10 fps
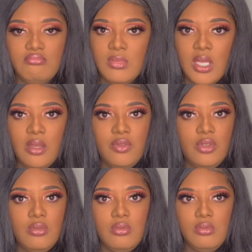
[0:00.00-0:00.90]
If you
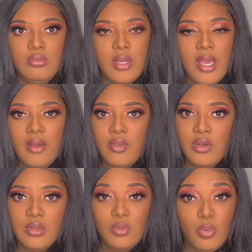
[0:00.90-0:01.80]
ever
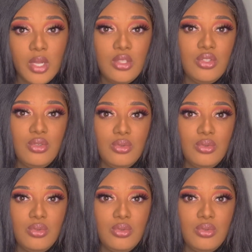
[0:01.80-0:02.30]
want to